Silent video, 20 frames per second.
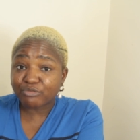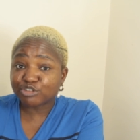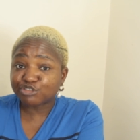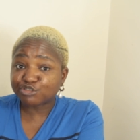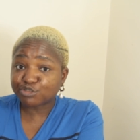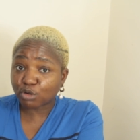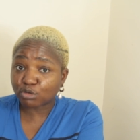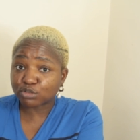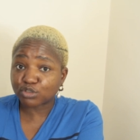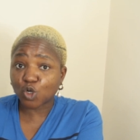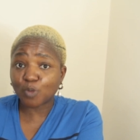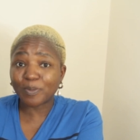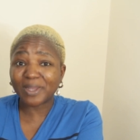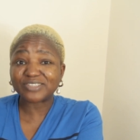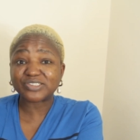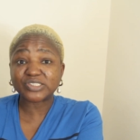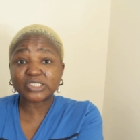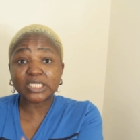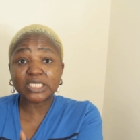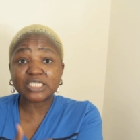result or my
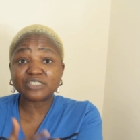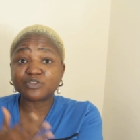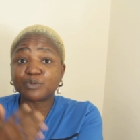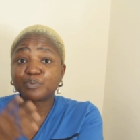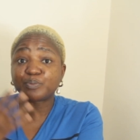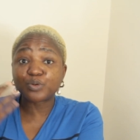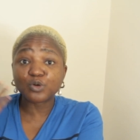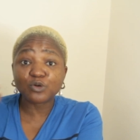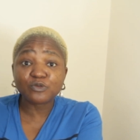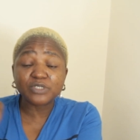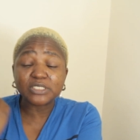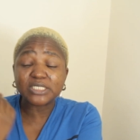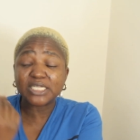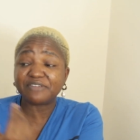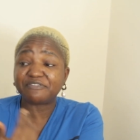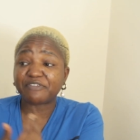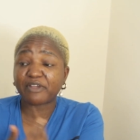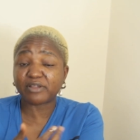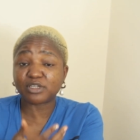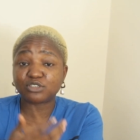skin is improved in
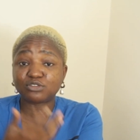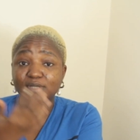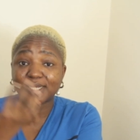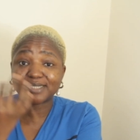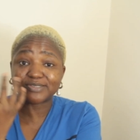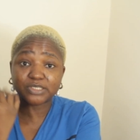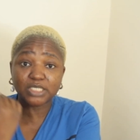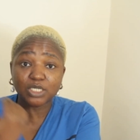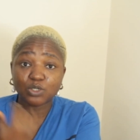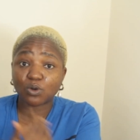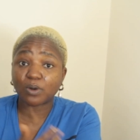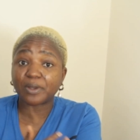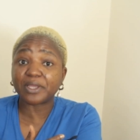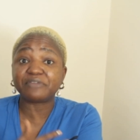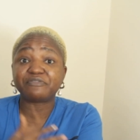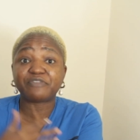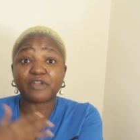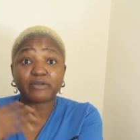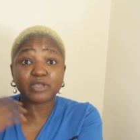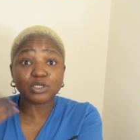a very drastic or a
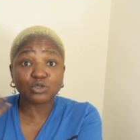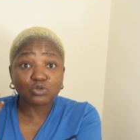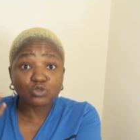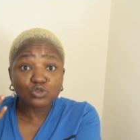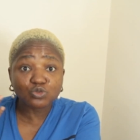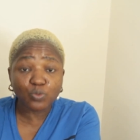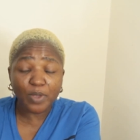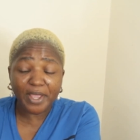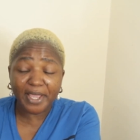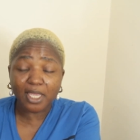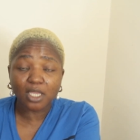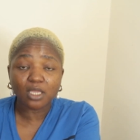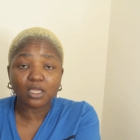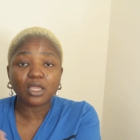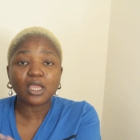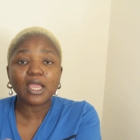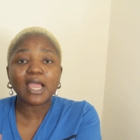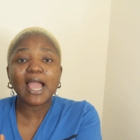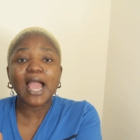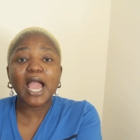very good way,
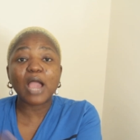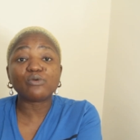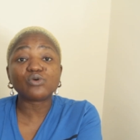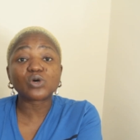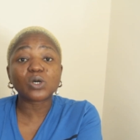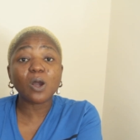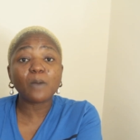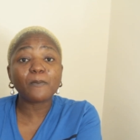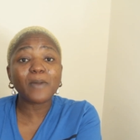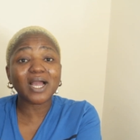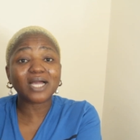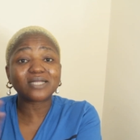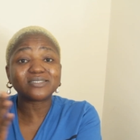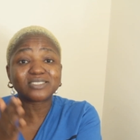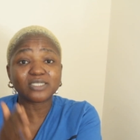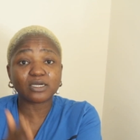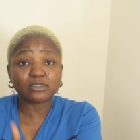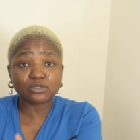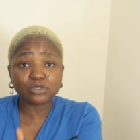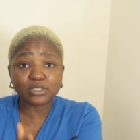I will come back and
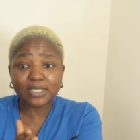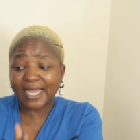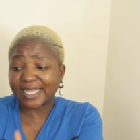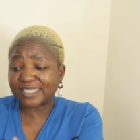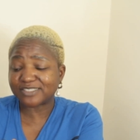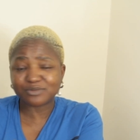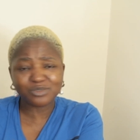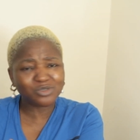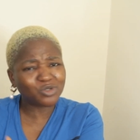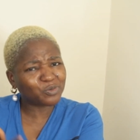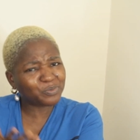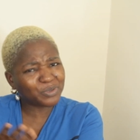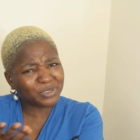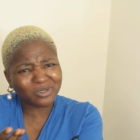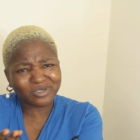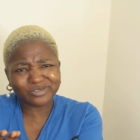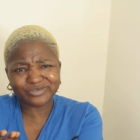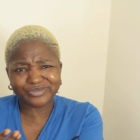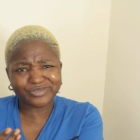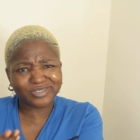tell you guys.
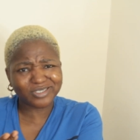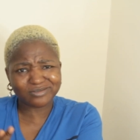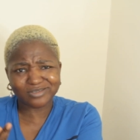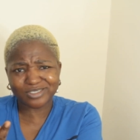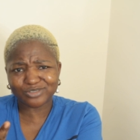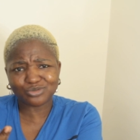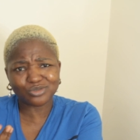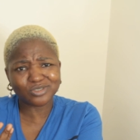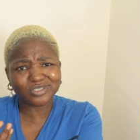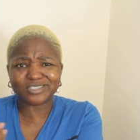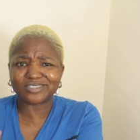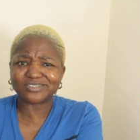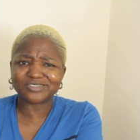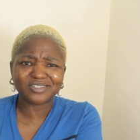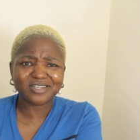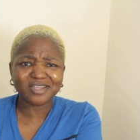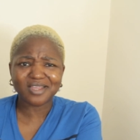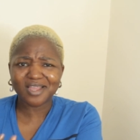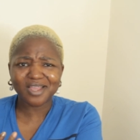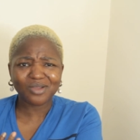Because the truth is,
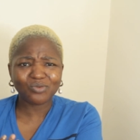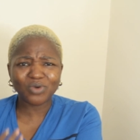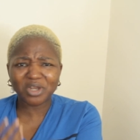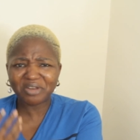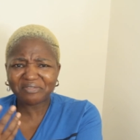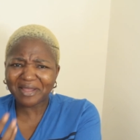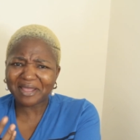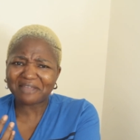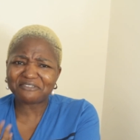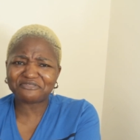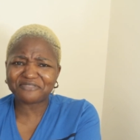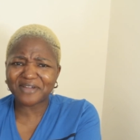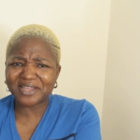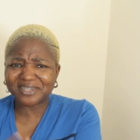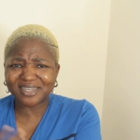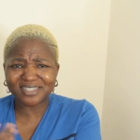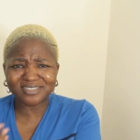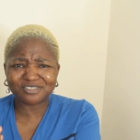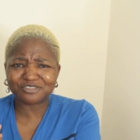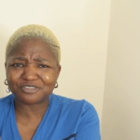whatever I
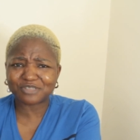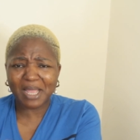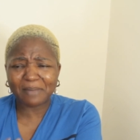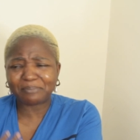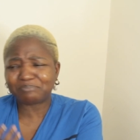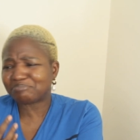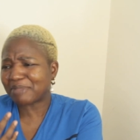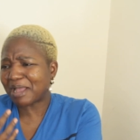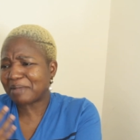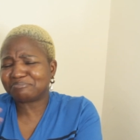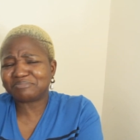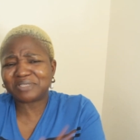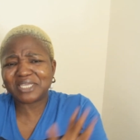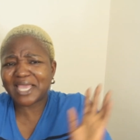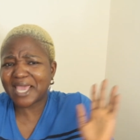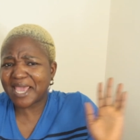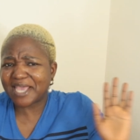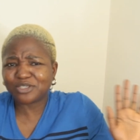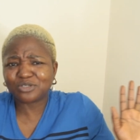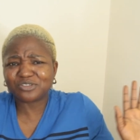find that is, I'm
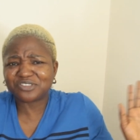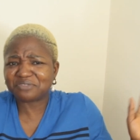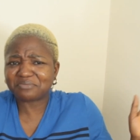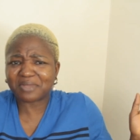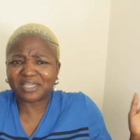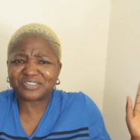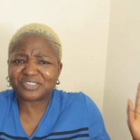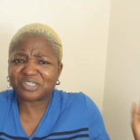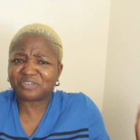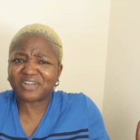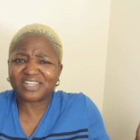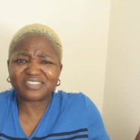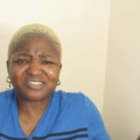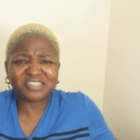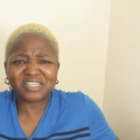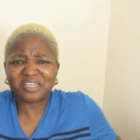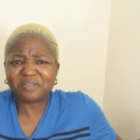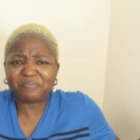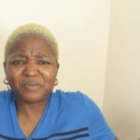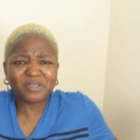here using myself as
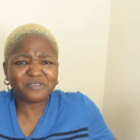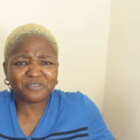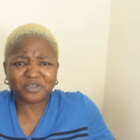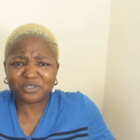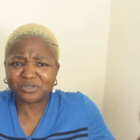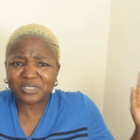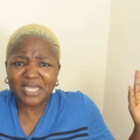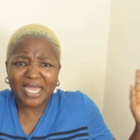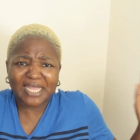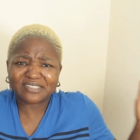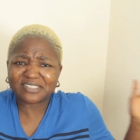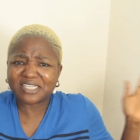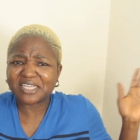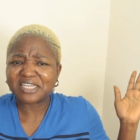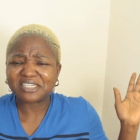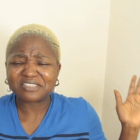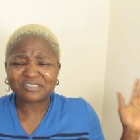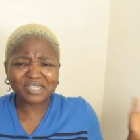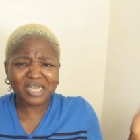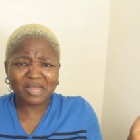guinea pig for you guys,
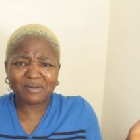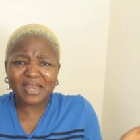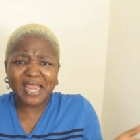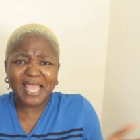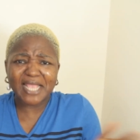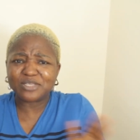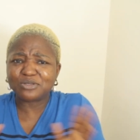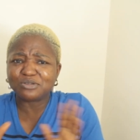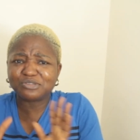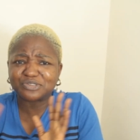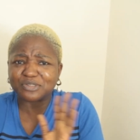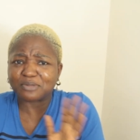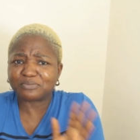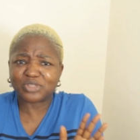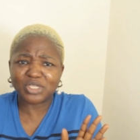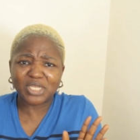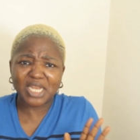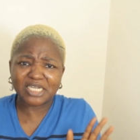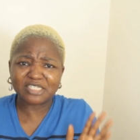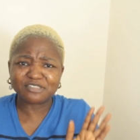so that when I use
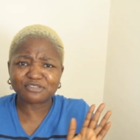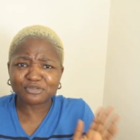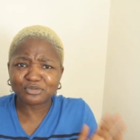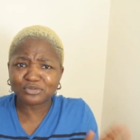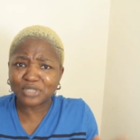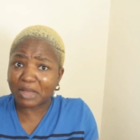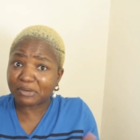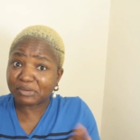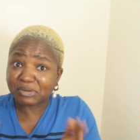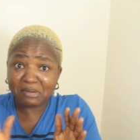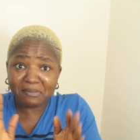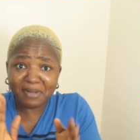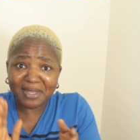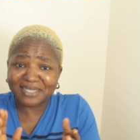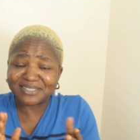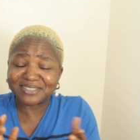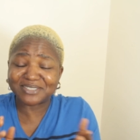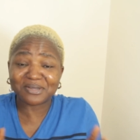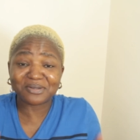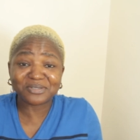something and it's good, I will come back
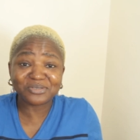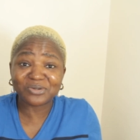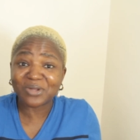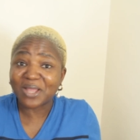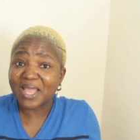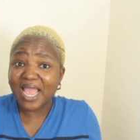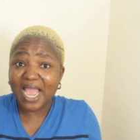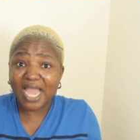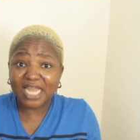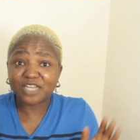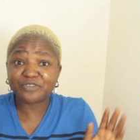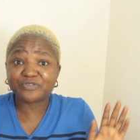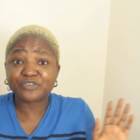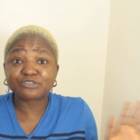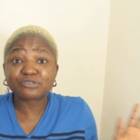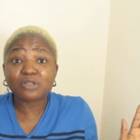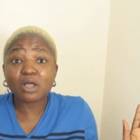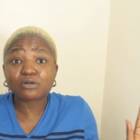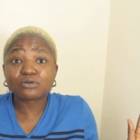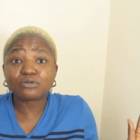and tell you. And if
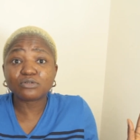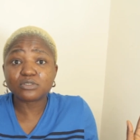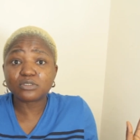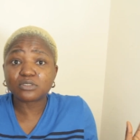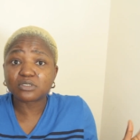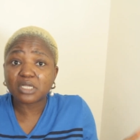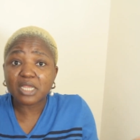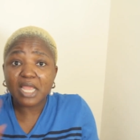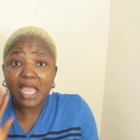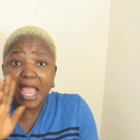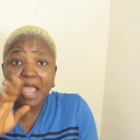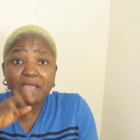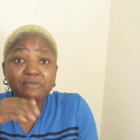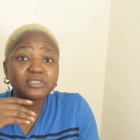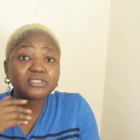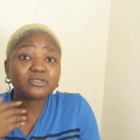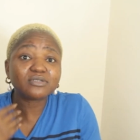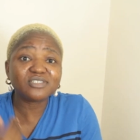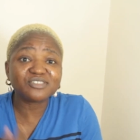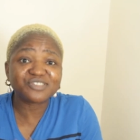it's not good, I
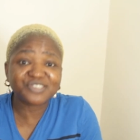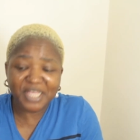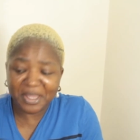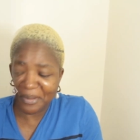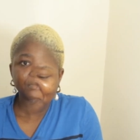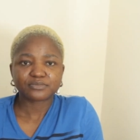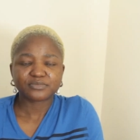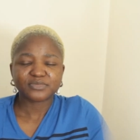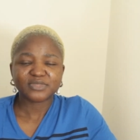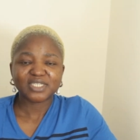will do the same.